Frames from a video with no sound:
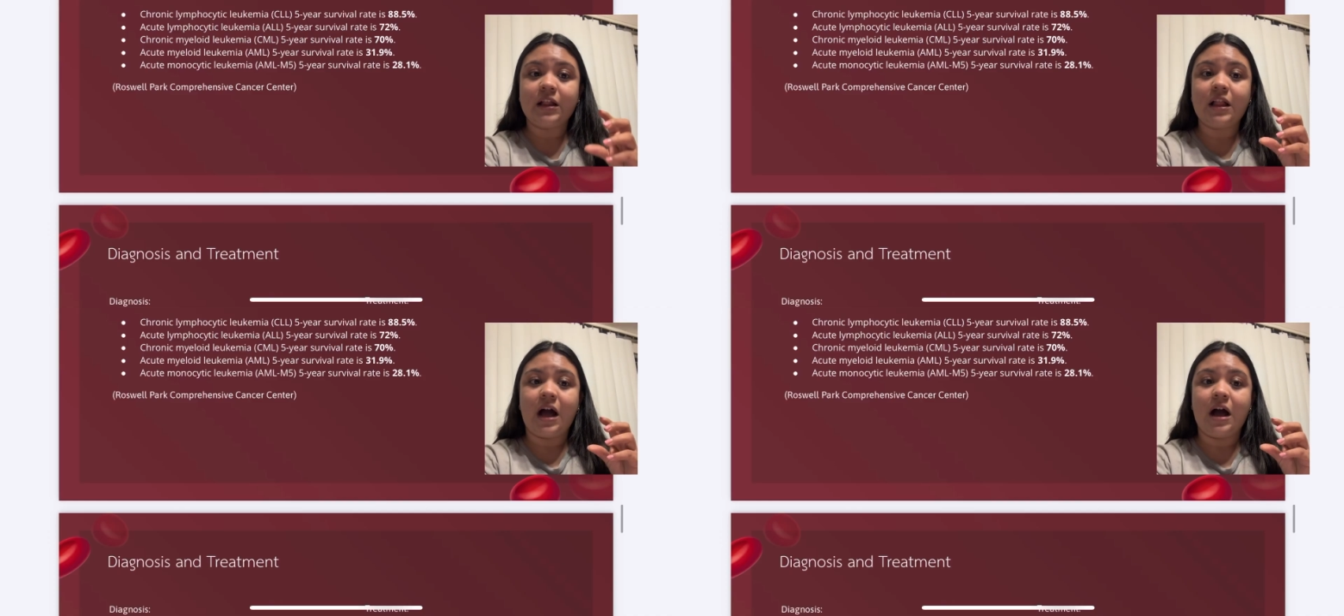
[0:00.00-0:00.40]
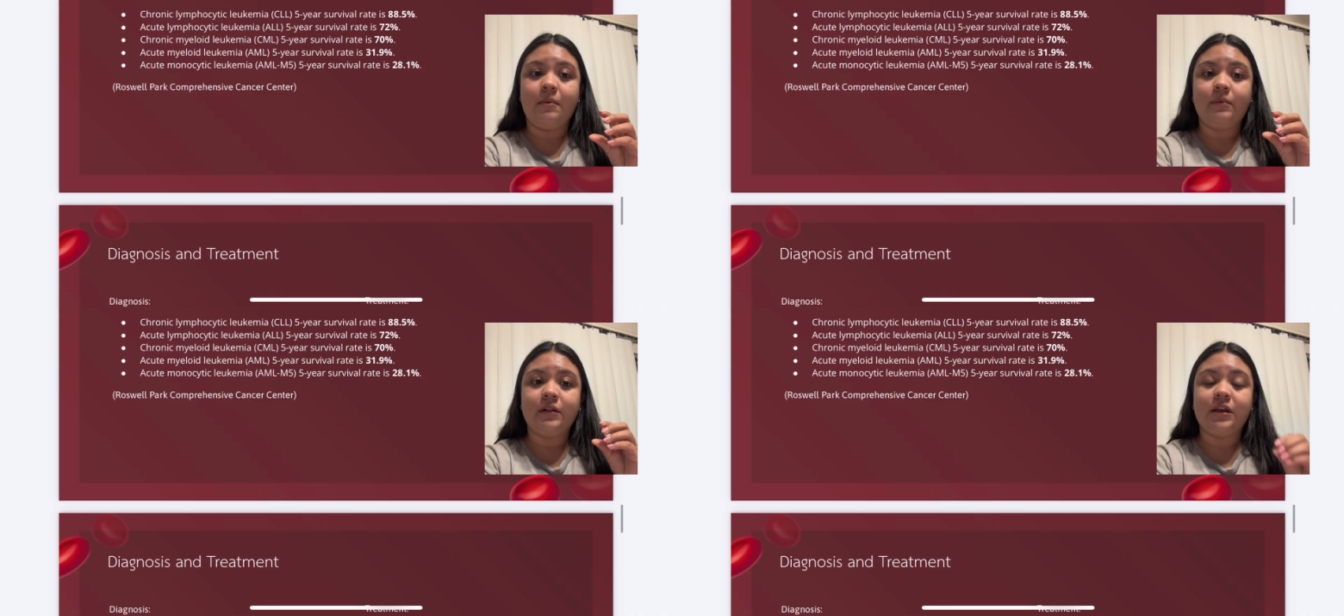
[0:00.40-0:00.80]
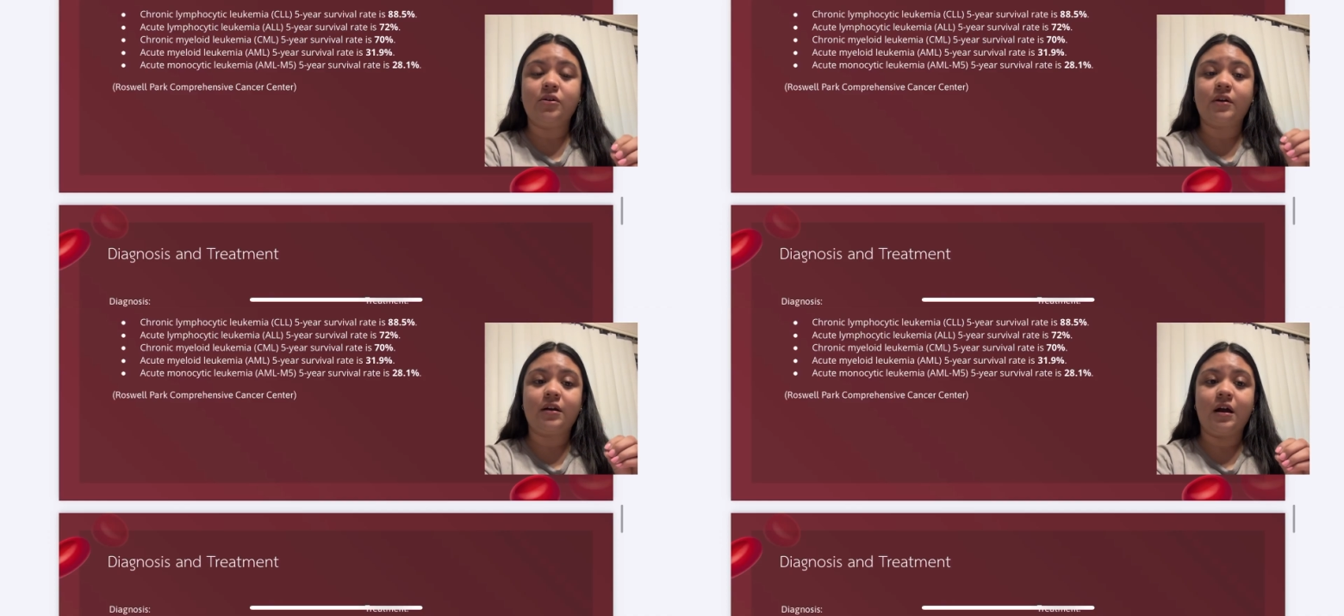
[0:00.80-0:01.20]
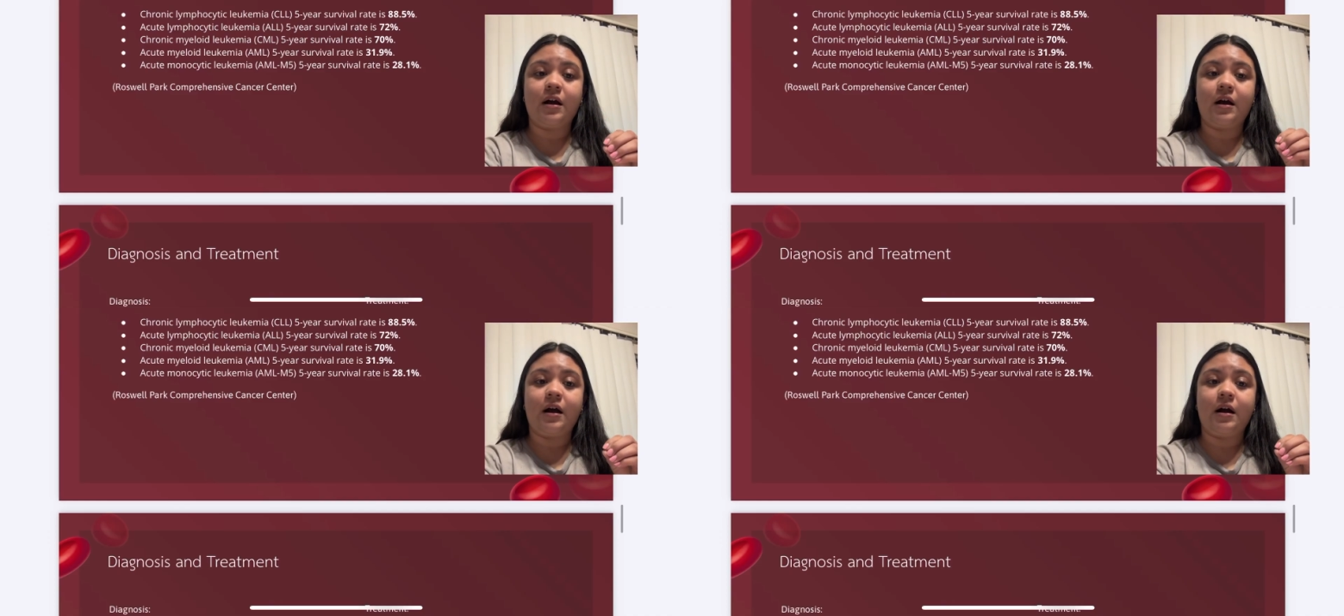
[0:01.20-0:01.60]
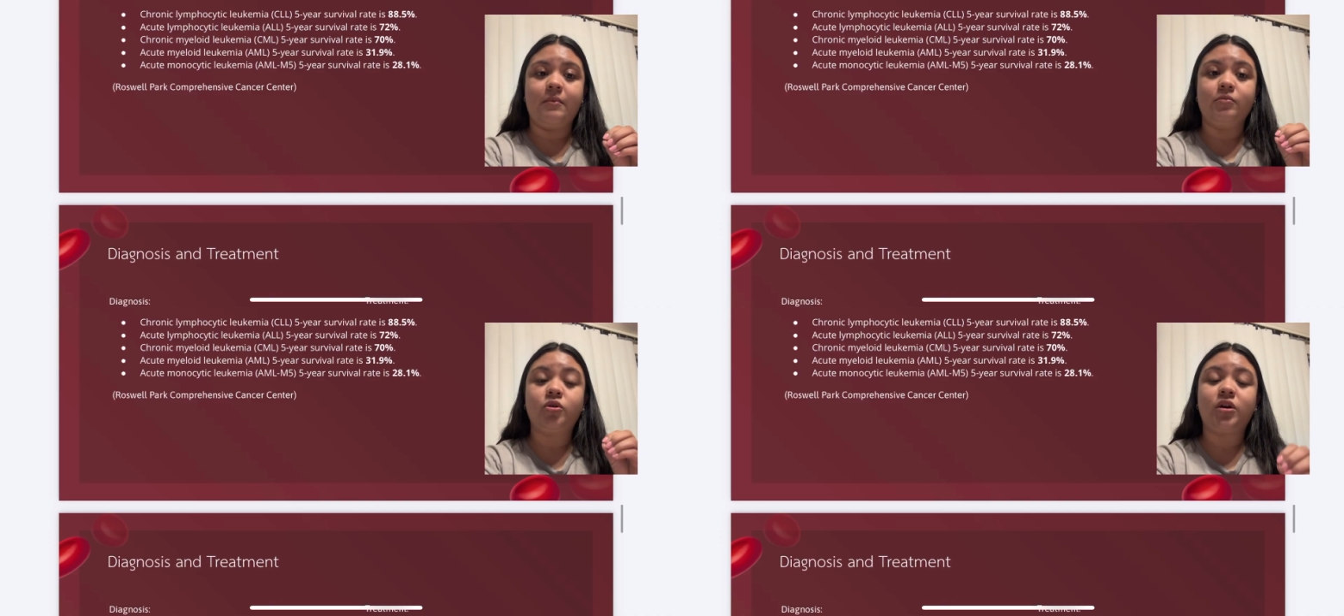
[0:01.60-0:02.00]

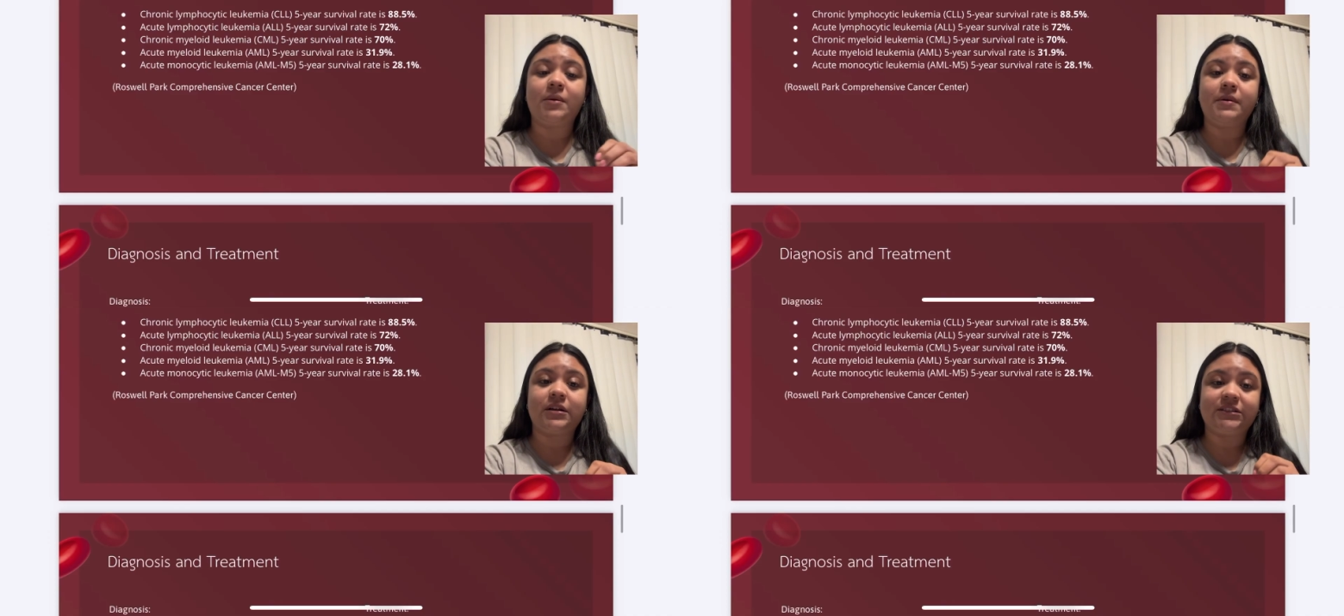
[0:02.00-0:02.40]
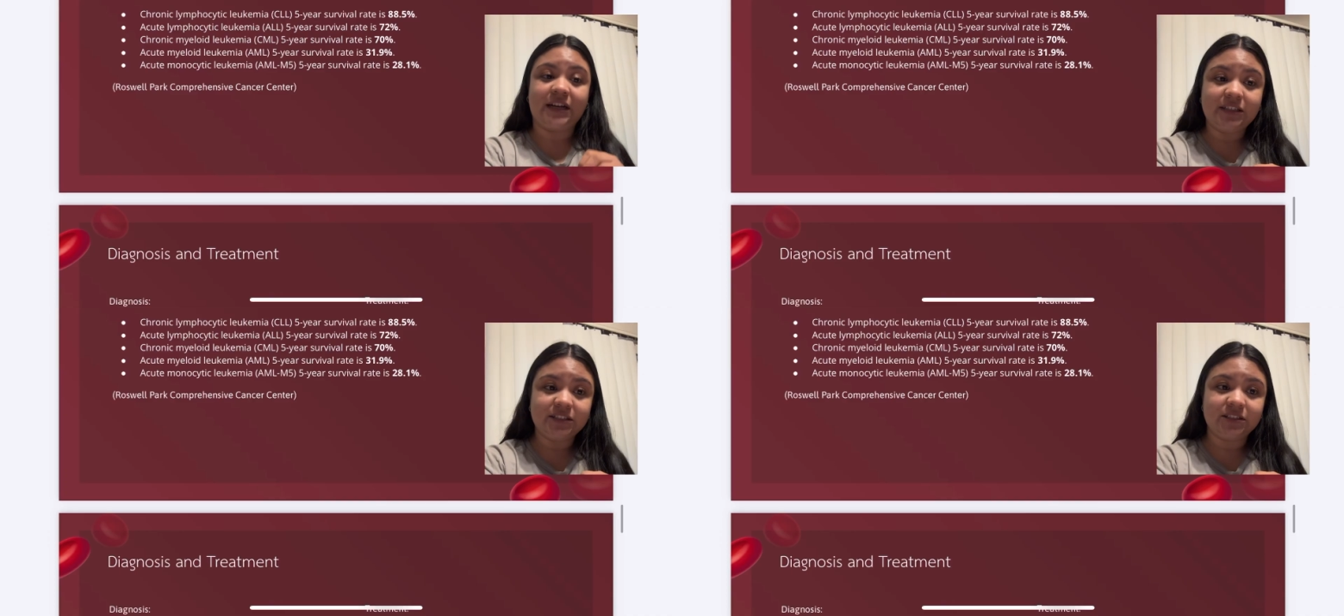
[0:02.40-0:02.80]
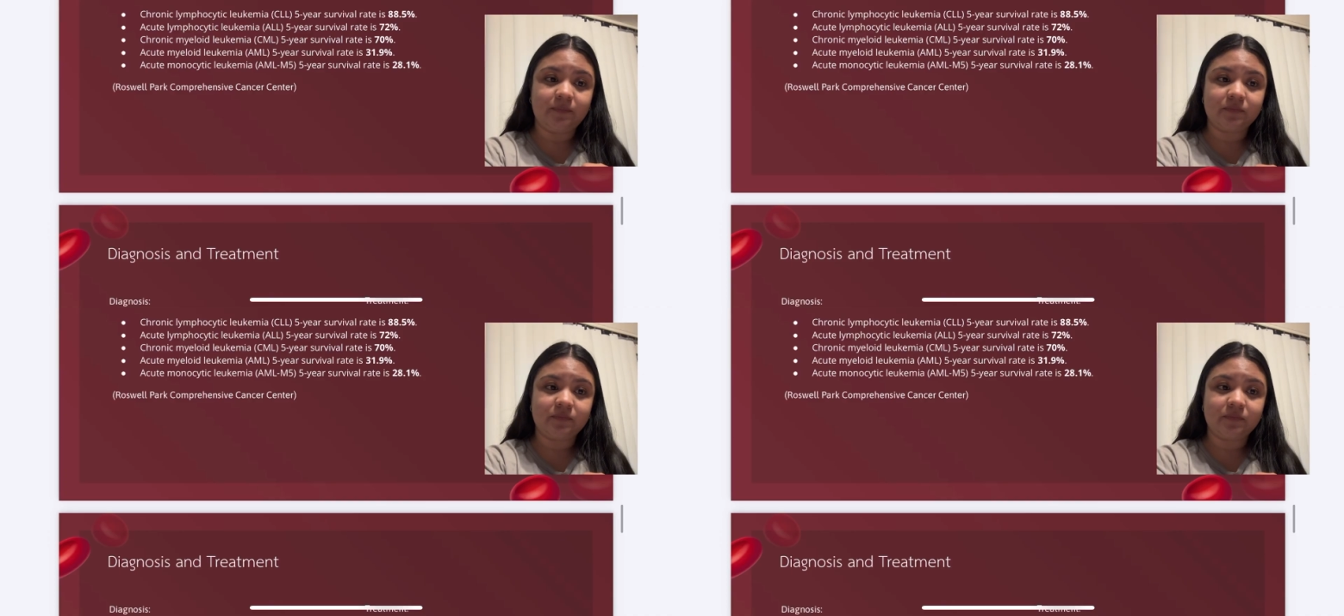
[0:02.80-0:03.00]
leukemic cells,